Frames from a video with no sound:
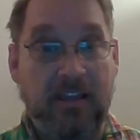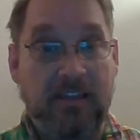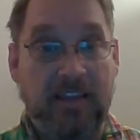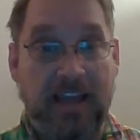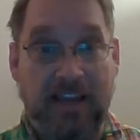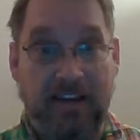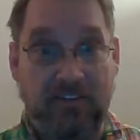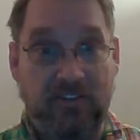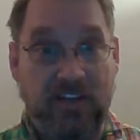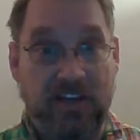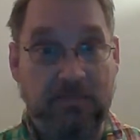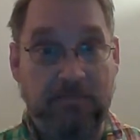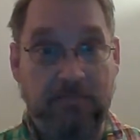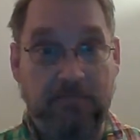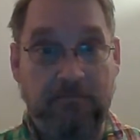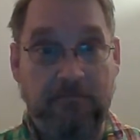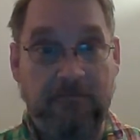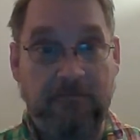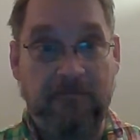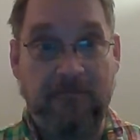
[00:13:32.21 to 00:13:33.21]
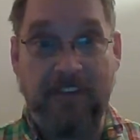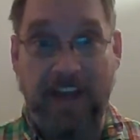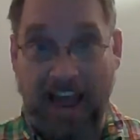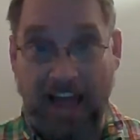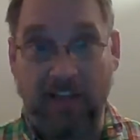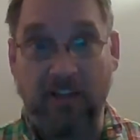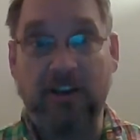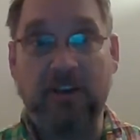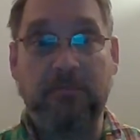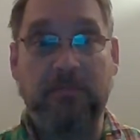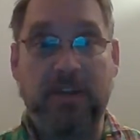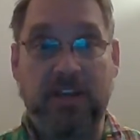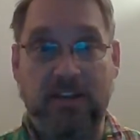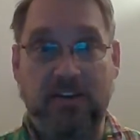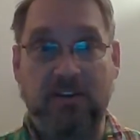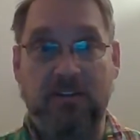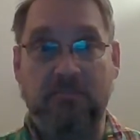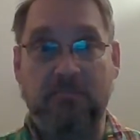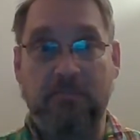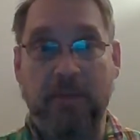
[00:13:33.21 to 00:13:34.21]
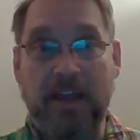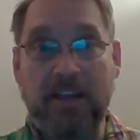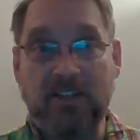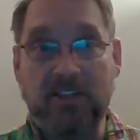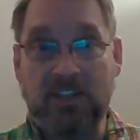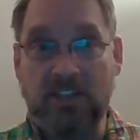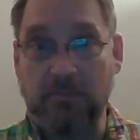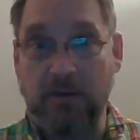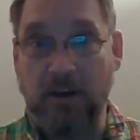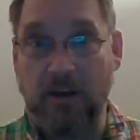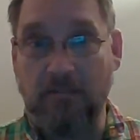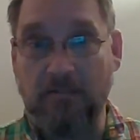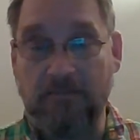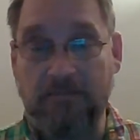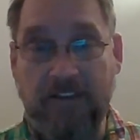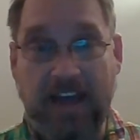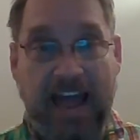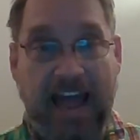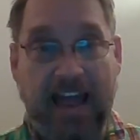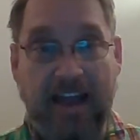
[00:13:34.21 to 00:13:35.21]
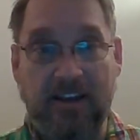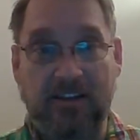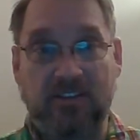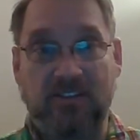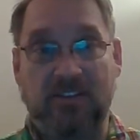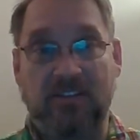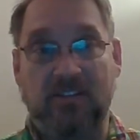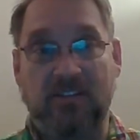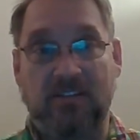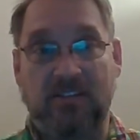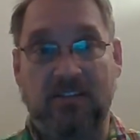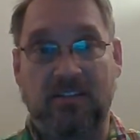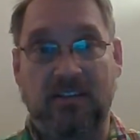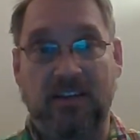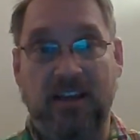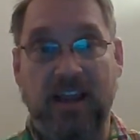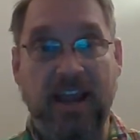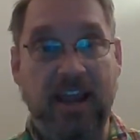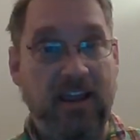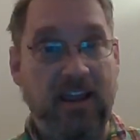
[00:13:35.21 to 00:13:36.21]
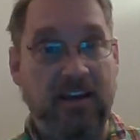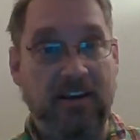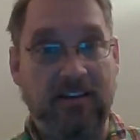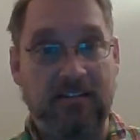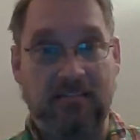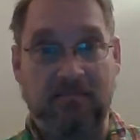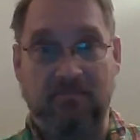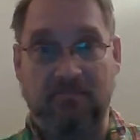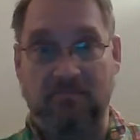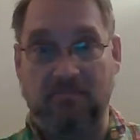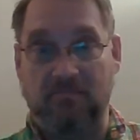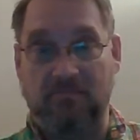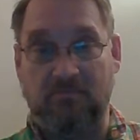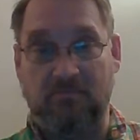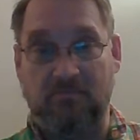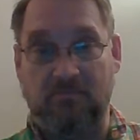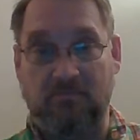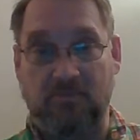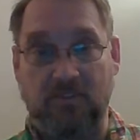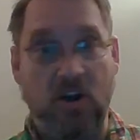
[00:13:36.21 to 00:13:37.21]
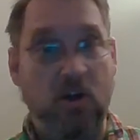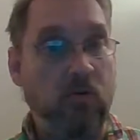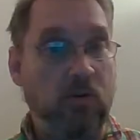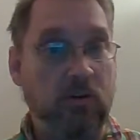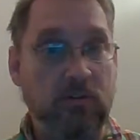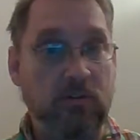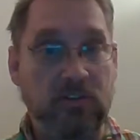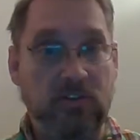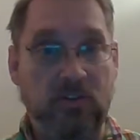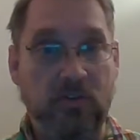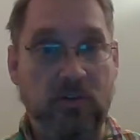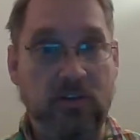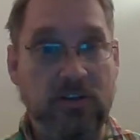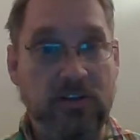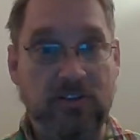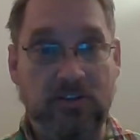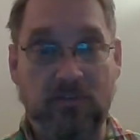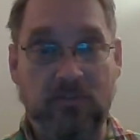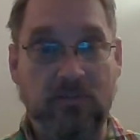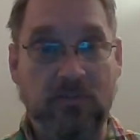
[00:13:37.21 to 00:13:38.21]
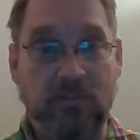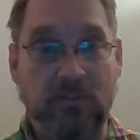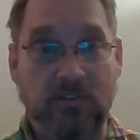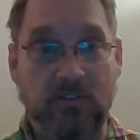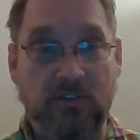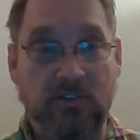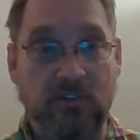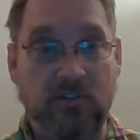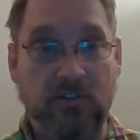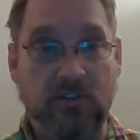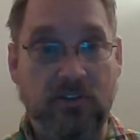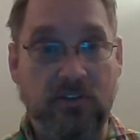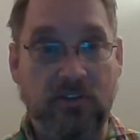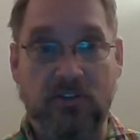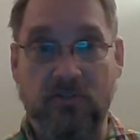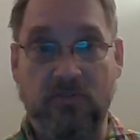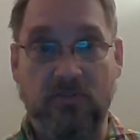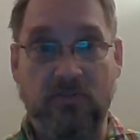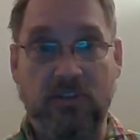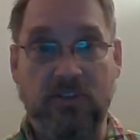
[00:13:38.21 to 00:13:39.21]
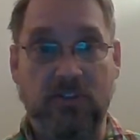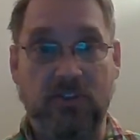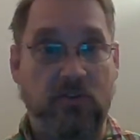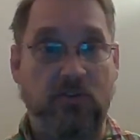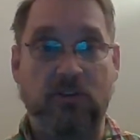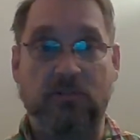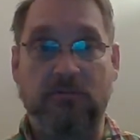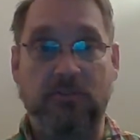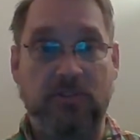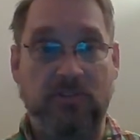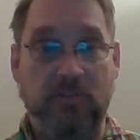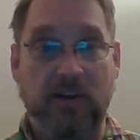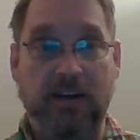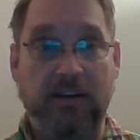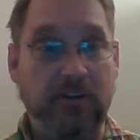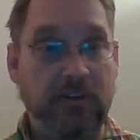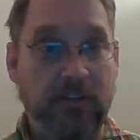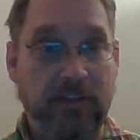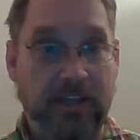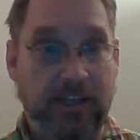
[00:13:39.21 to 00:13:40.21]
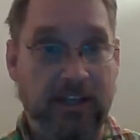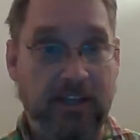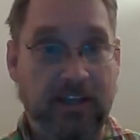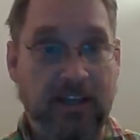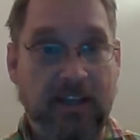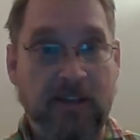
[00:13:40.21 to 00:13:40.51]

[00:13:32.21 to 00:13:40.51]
That is a valid opinion based upon facts, and no one is going to disagree with you, I don't think.